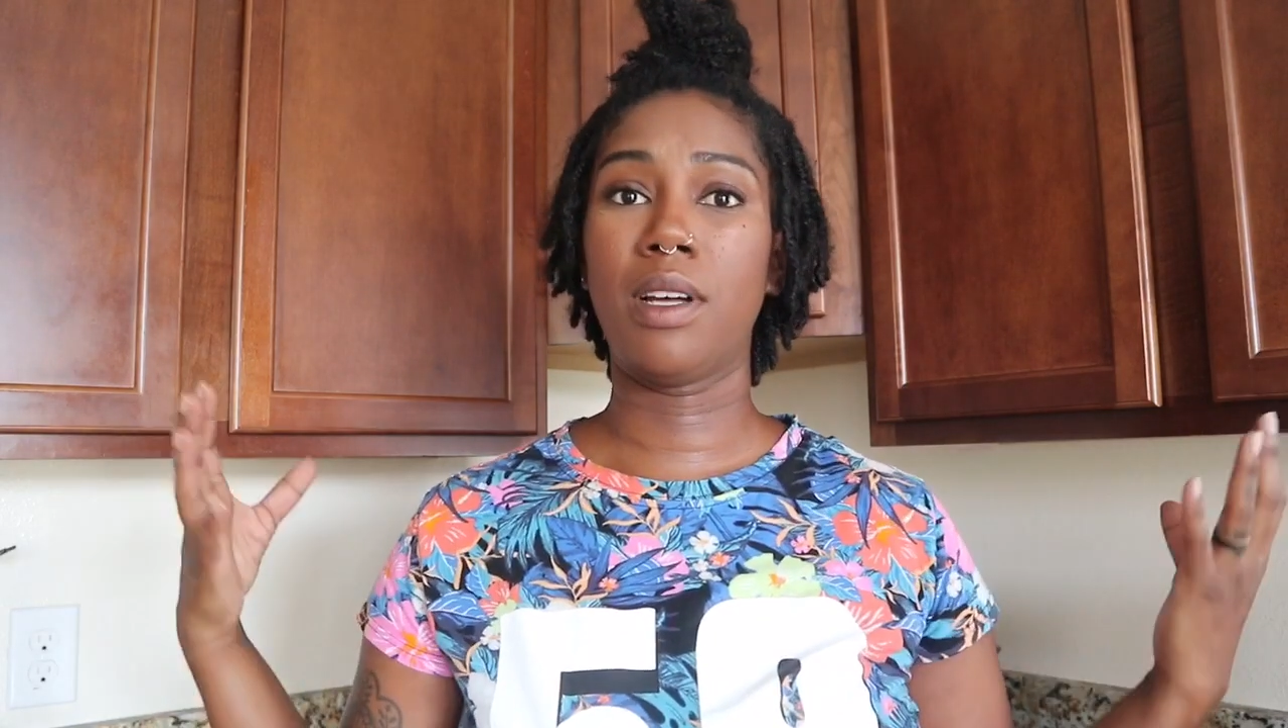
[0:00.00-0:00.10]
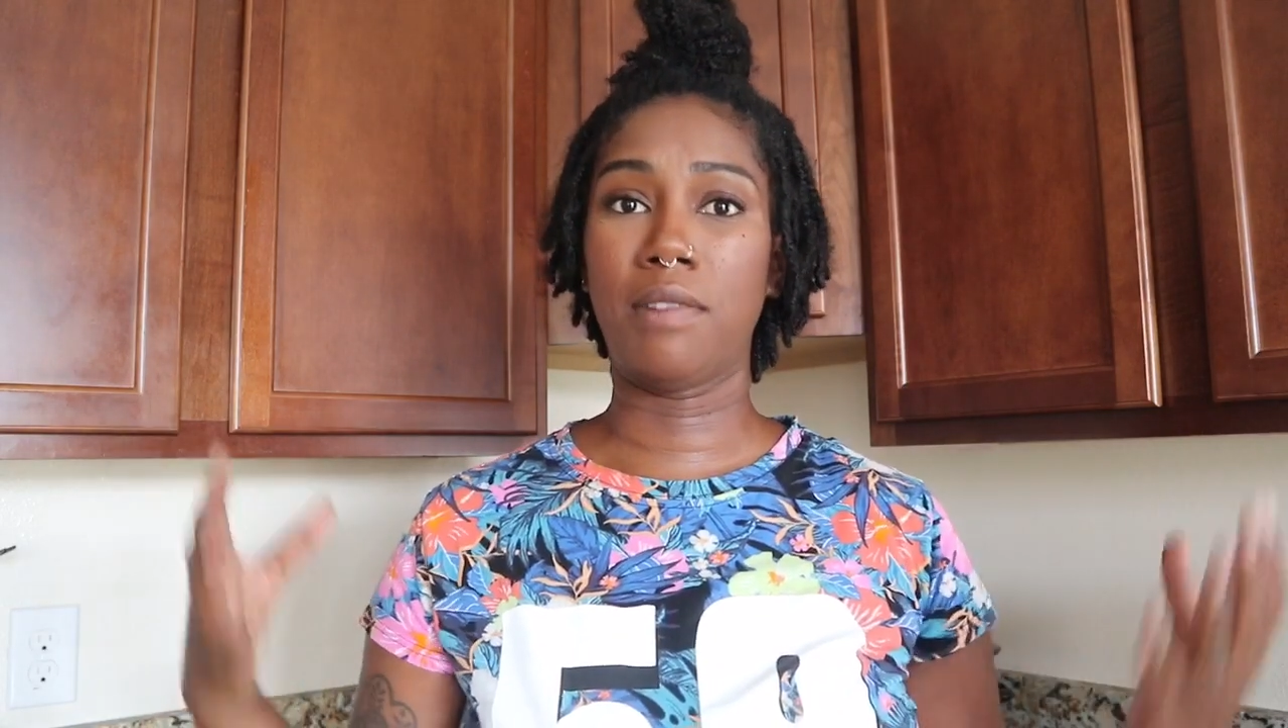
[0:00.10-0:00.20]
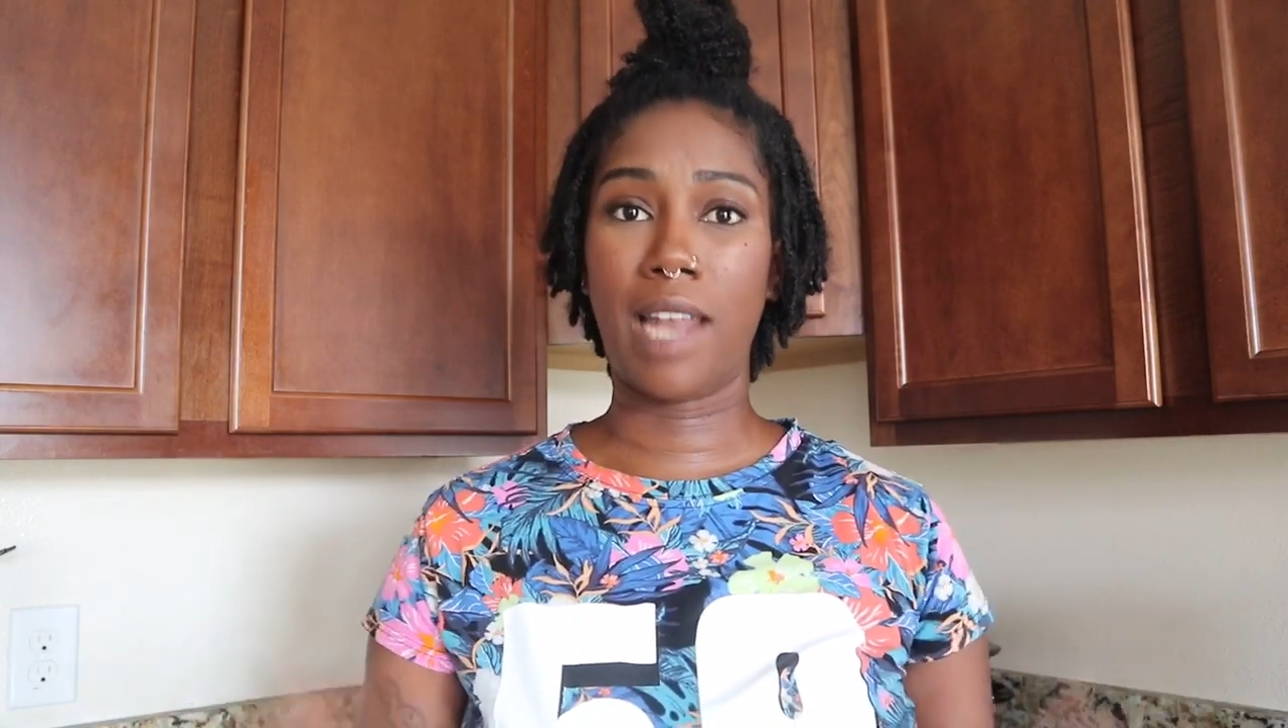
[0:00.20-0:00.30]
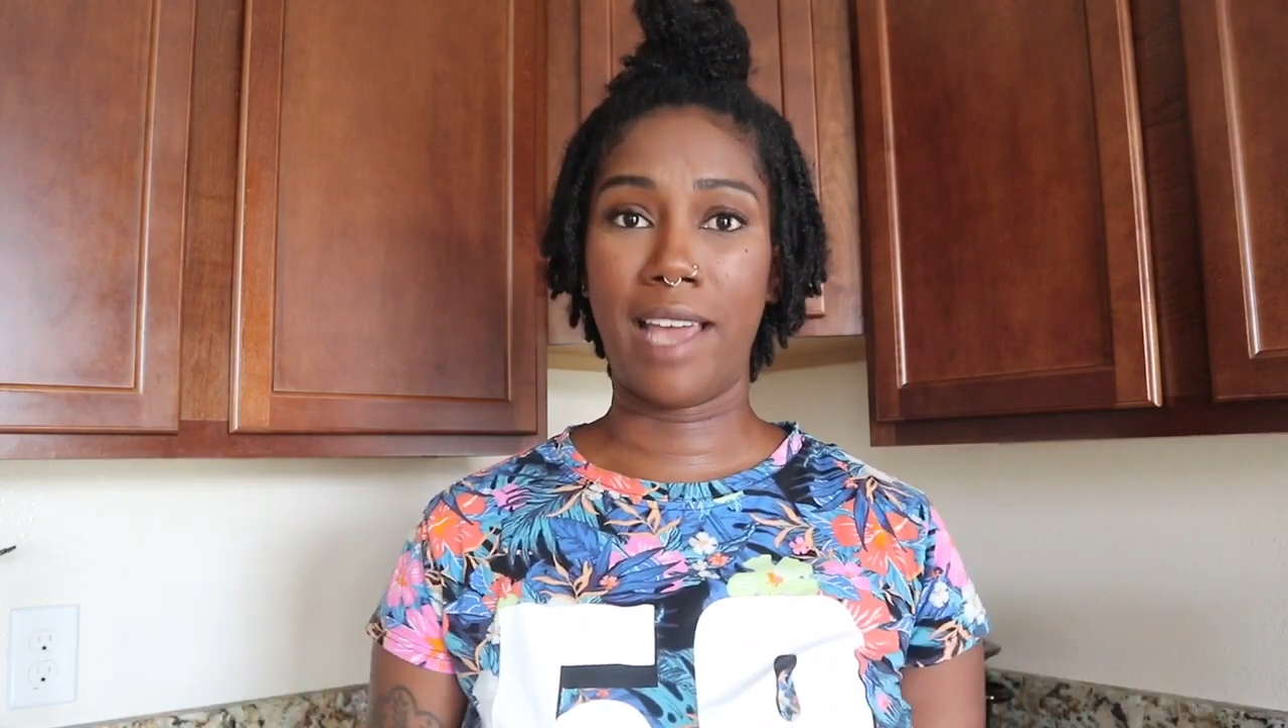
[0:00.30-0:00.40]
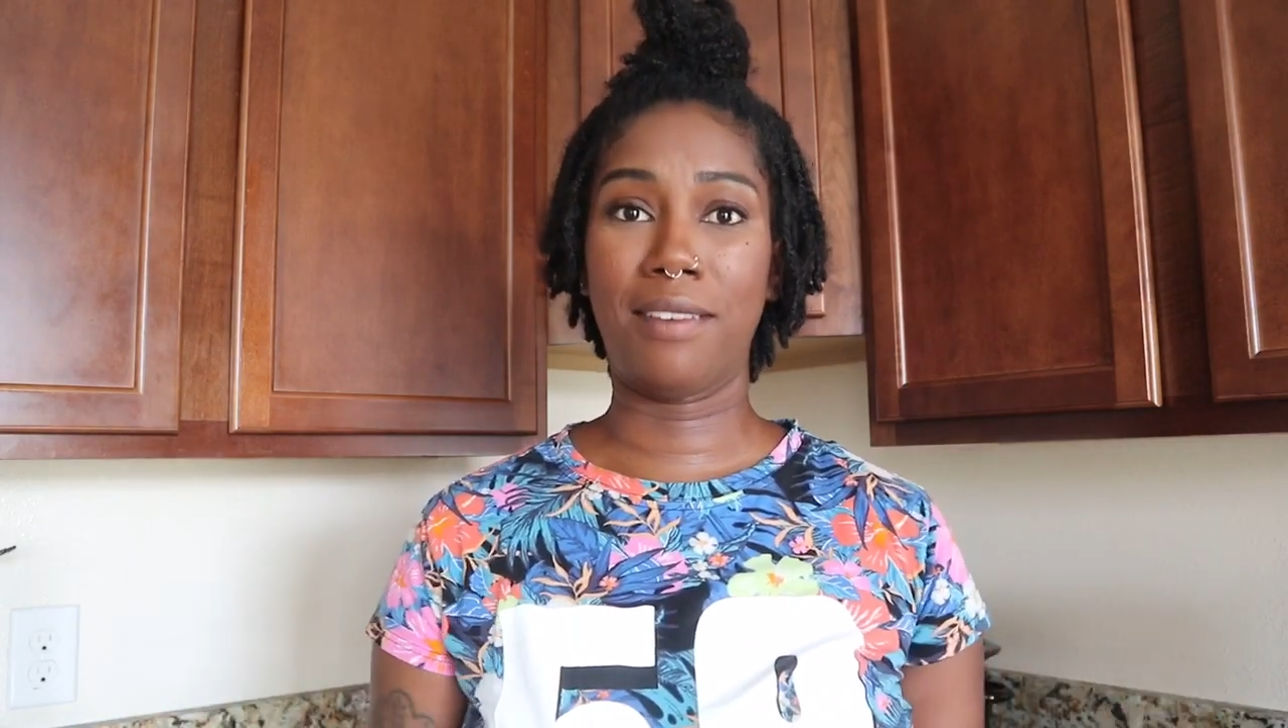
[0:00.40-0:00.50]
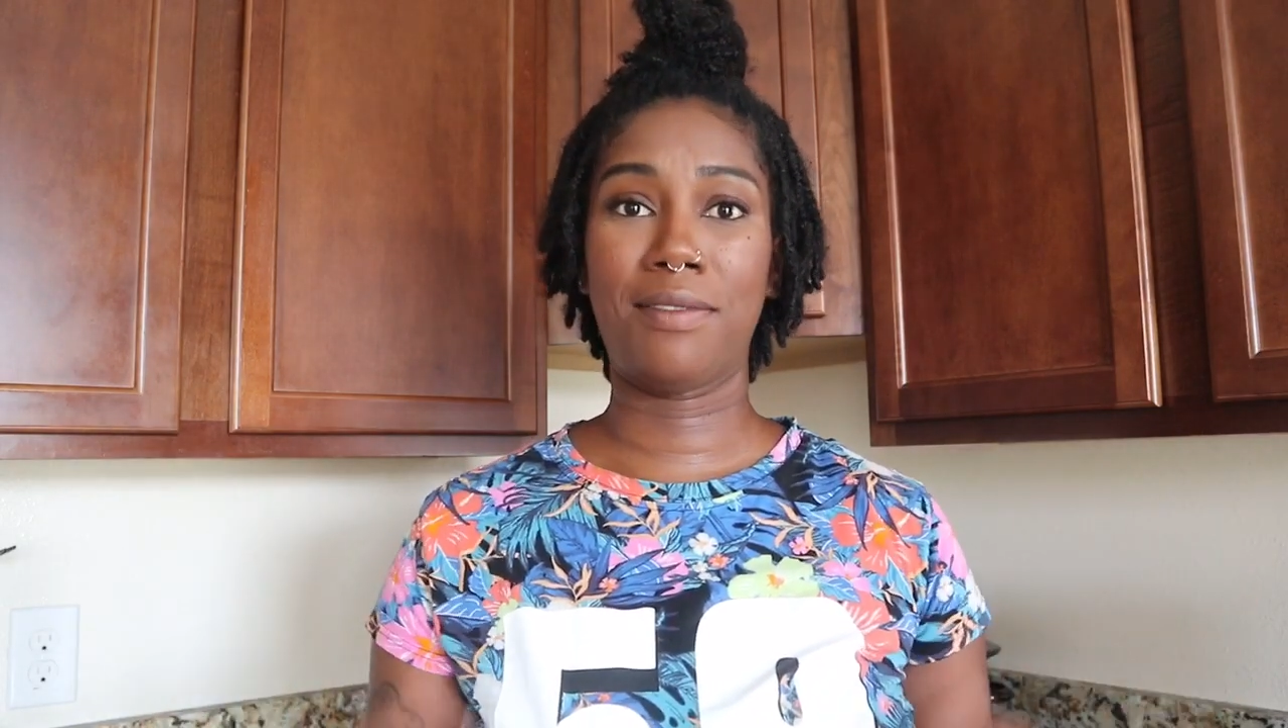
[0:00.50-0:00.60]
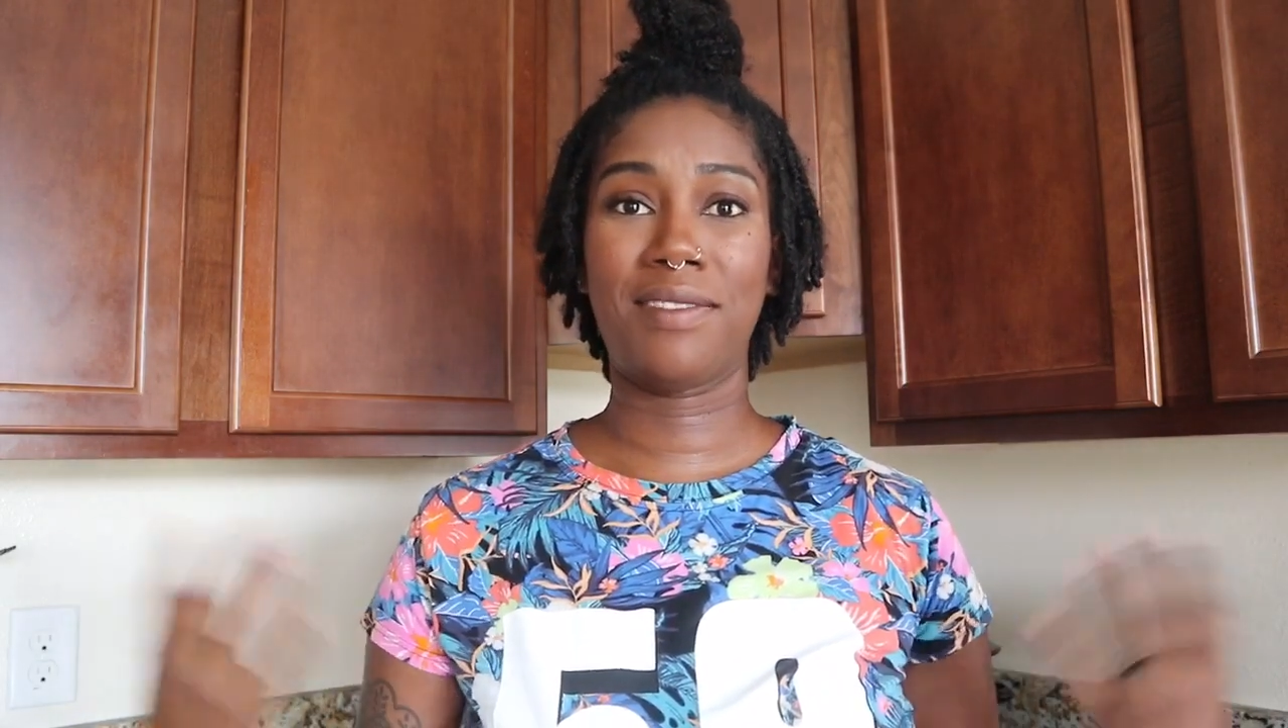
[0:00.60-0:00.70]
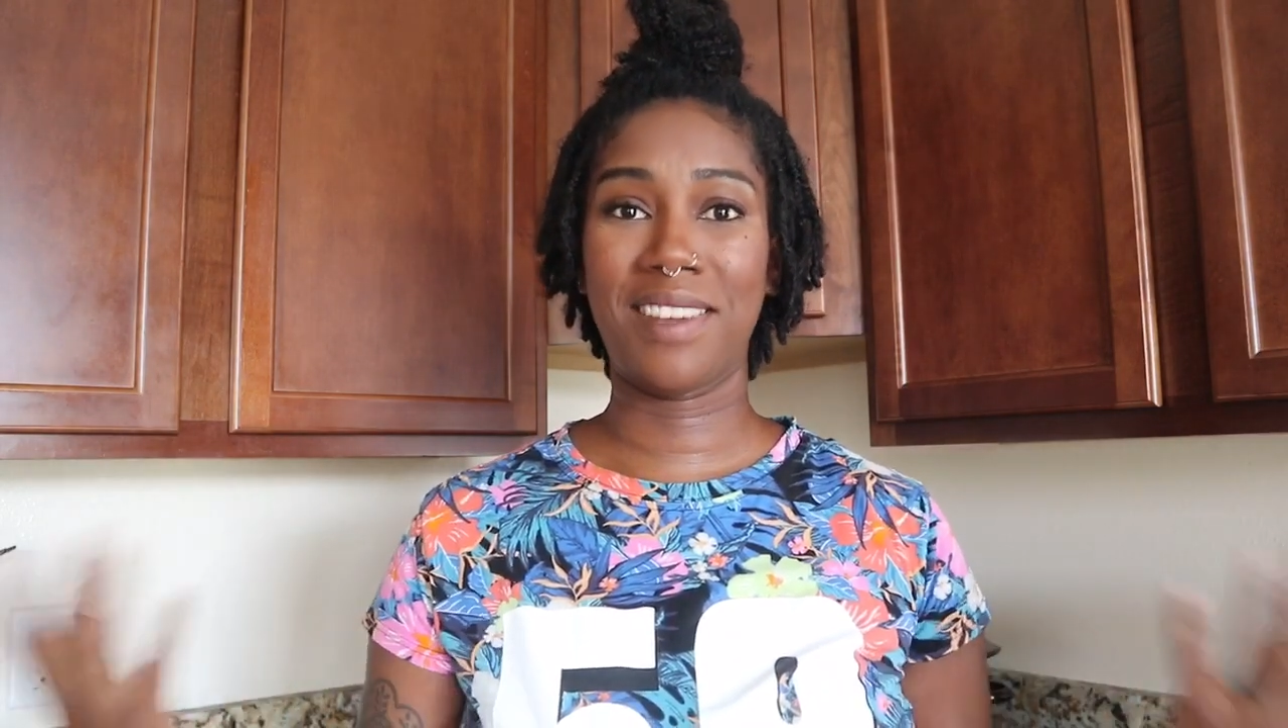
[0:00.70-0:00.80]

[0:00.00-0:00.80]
of life,